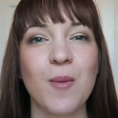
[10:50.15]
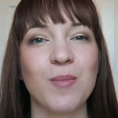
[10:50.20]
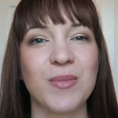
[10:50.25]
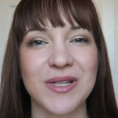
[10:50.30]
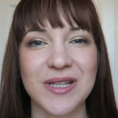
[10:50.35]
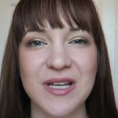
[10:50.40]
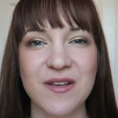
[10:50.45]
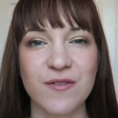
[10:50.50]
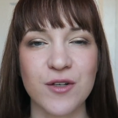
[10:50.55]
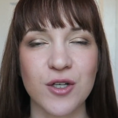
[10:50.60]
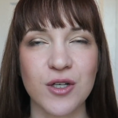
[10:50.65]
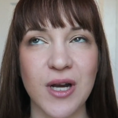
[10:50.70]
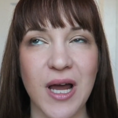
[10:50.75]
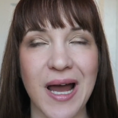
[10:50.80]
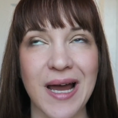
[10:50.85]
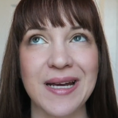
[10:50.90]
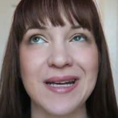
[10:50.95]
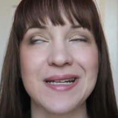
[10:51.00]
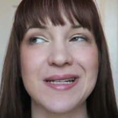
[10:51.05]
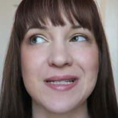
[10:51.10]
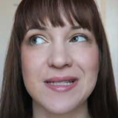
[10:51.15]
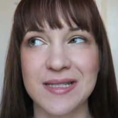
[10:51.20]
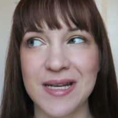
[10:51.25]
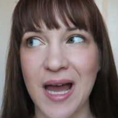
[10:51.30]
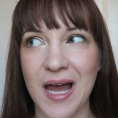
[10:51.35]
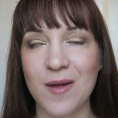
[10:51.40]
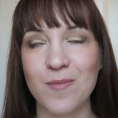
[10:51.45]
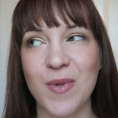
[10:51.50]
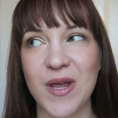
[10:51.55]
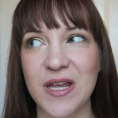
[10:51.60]
Believe it or not, it is
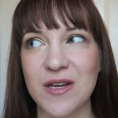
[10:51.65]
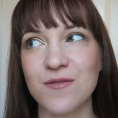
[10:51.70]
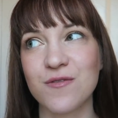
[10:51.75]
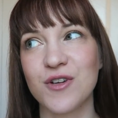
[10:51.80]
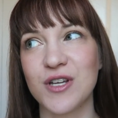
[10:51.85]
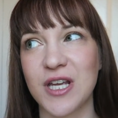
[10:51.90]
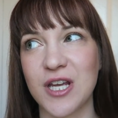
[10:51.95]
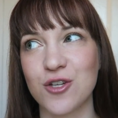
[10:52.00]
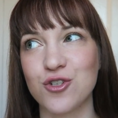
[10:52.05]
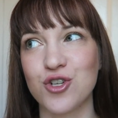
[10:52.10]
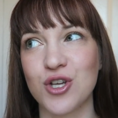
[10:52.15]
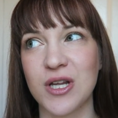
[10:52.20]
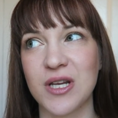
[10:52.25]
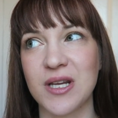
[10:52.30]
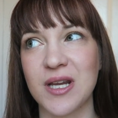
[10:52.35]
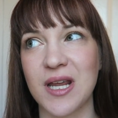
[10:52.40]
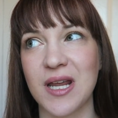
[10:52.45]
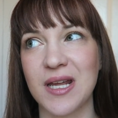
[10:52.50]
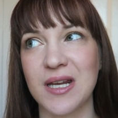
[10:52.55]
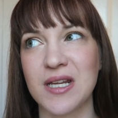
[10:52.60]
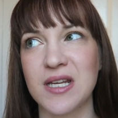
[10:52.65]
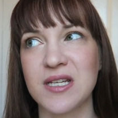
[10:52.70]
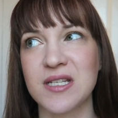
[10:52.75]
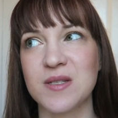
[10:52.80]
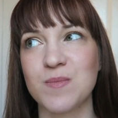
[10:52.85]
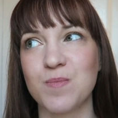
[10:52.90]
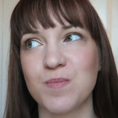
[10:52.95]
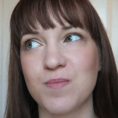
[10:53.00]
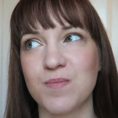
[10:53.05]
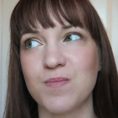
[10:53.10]
not Pain-Free Kitchen. It
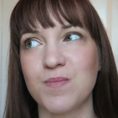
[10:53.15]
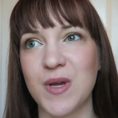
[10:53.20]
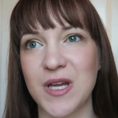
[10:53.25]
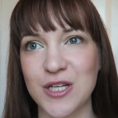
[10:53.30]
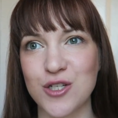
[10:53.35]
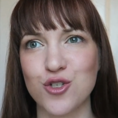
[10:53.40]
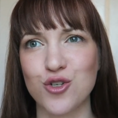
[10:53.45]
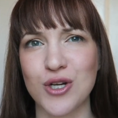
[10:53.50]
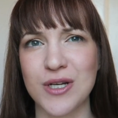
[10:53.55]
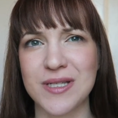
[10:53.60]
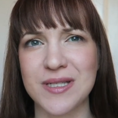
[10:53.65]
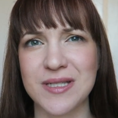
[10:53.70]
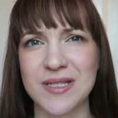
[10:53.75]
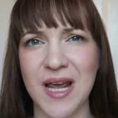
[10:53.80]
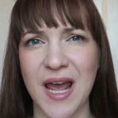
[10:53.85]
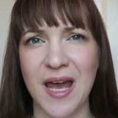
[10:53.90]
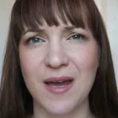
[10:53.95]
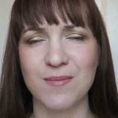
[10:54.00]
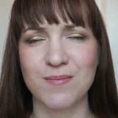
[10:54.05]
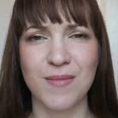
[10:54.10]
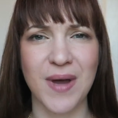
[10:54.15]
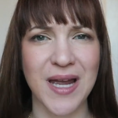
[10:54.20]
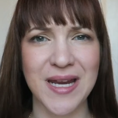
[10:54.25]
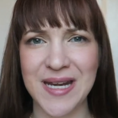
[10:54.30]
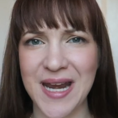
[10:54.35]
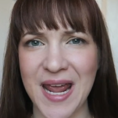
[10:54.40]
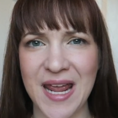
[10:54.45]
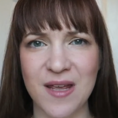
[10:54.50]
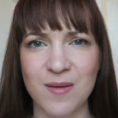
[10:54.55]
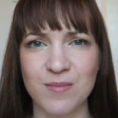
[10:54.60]
is Pinterest at my
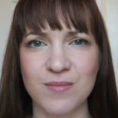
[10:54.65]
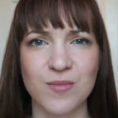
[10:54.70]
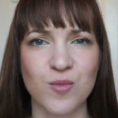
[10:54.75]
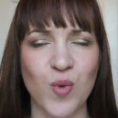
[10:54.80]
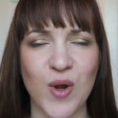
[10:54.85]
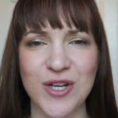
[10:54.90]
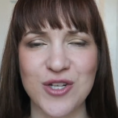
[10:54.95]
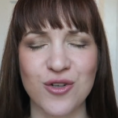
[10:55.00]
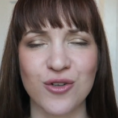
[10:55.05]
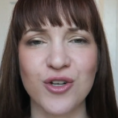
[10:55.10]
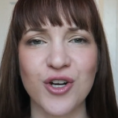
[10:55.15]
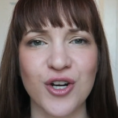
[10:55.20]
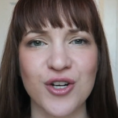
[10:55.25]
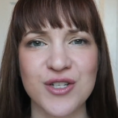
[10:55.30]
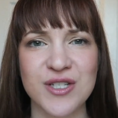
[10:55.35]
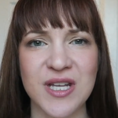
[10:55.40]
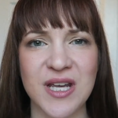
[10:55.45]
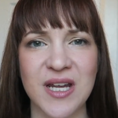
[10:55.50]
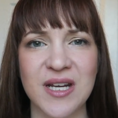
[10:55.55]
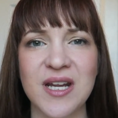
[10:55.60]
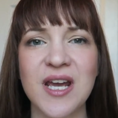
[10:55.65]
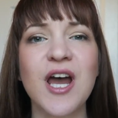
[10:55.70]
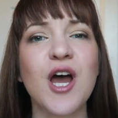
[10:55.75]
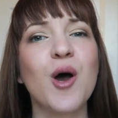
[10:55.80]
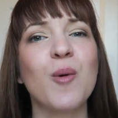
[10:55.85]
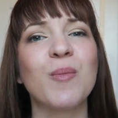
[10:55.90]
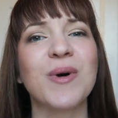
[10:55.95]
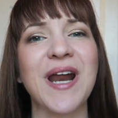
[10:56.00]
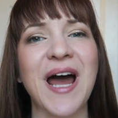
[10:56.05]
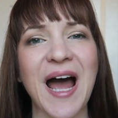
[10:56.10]
name, Rachel Gerson,
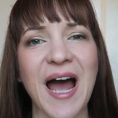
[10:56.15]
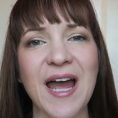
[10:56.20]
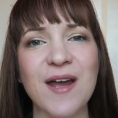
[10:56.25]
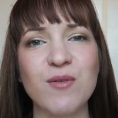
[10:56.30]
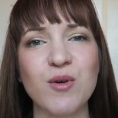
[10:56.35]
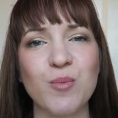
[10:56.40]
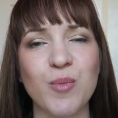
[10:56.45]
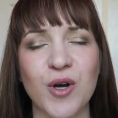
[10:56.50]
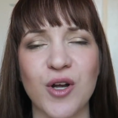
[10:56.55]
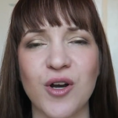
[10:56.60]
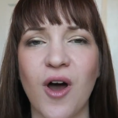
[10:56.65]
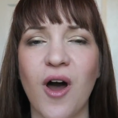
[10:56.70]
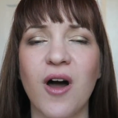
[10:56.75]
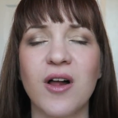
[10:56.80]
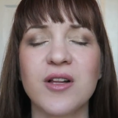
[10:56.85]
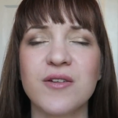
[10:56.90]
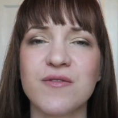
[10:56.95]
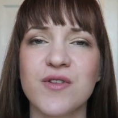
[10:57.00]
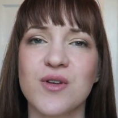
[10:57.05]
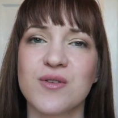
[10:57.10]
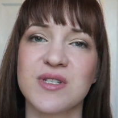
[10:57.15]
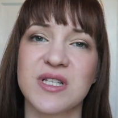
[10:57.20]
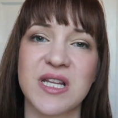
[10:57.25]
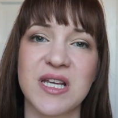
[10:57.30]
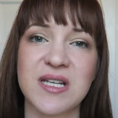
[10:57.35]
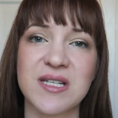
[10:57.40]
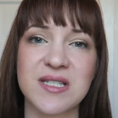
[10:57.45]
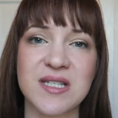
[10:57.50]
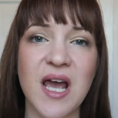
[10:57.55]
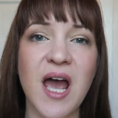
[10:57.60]
but I will put all of those
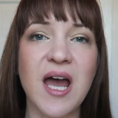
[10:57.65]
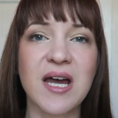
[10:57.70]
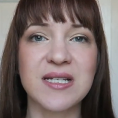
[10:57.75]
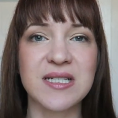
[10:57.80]
links